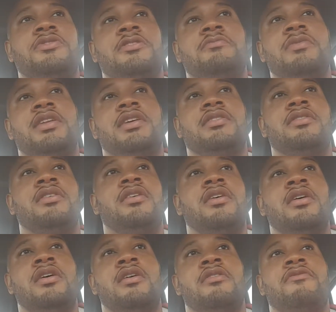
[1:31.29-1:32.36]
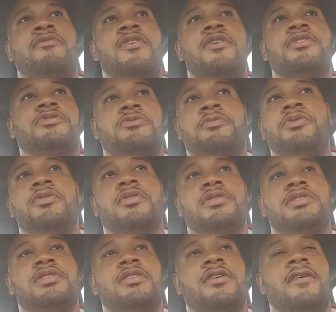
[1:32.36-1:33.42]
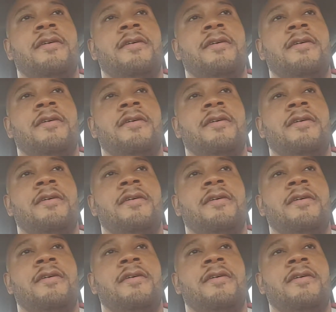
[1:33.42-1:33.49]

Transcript: submitted false reports,